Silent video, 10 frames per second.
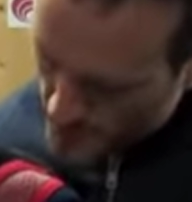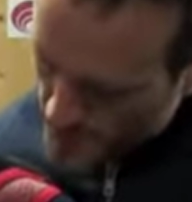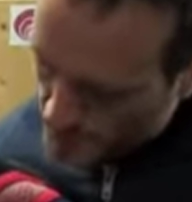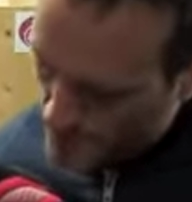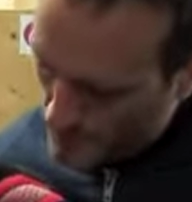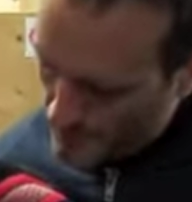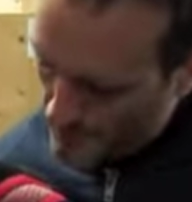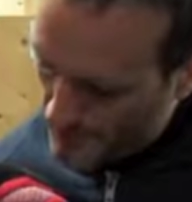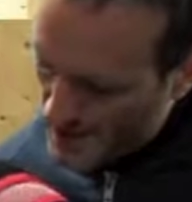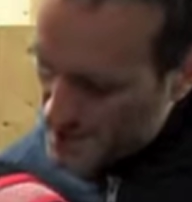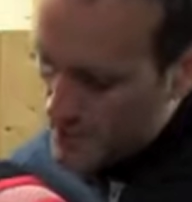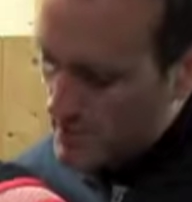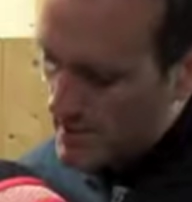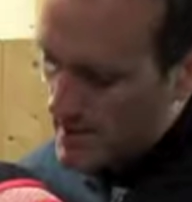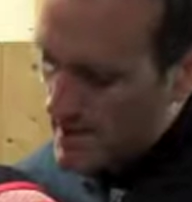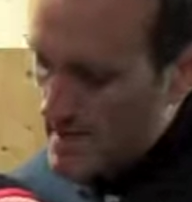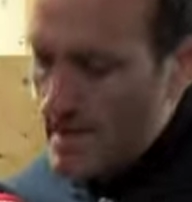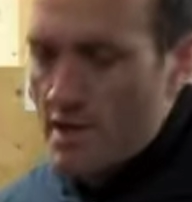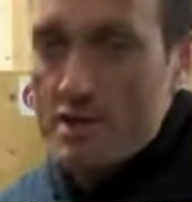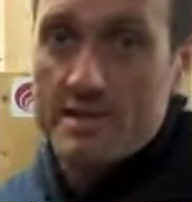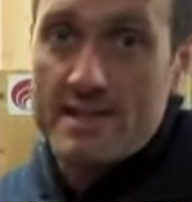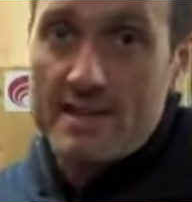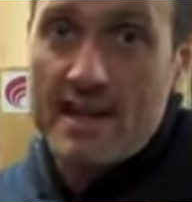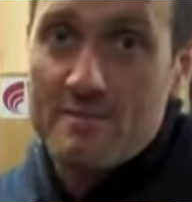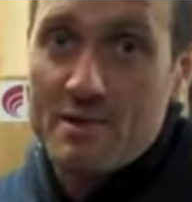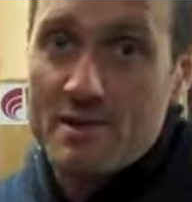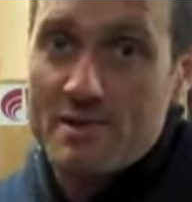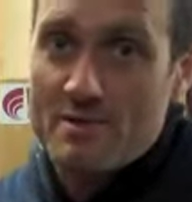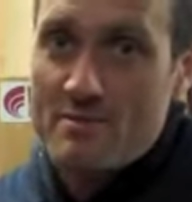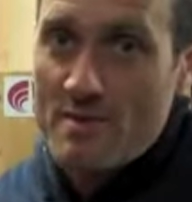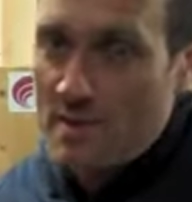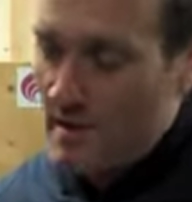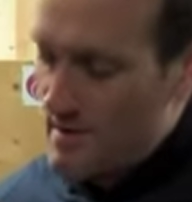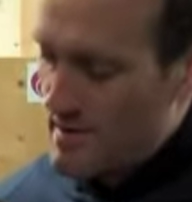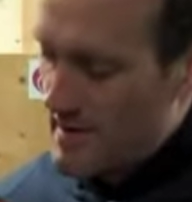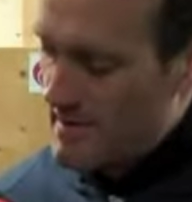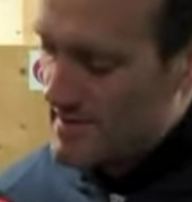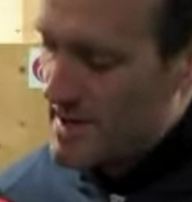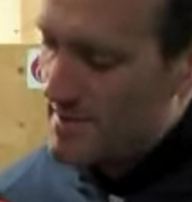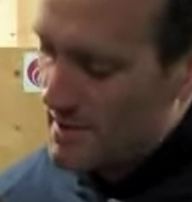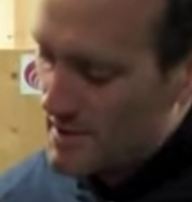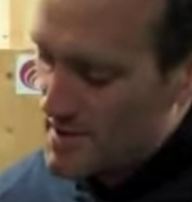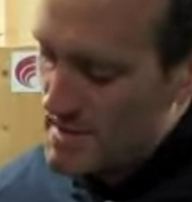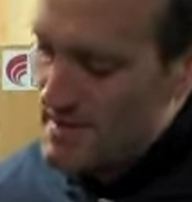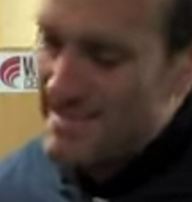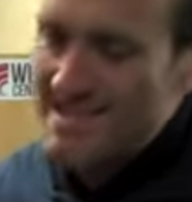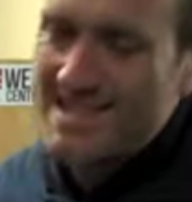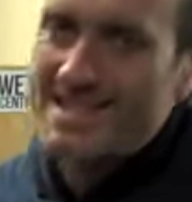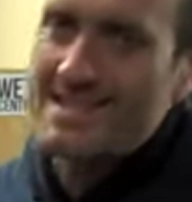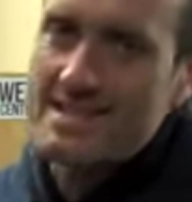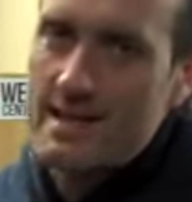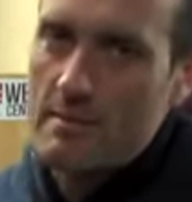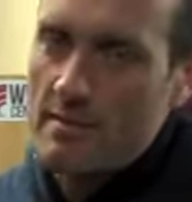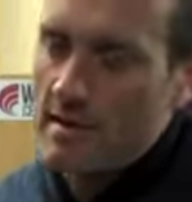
sort of flash dry, I shouldn't say that because it's a Ripco terminology, but it's essentially the same thing.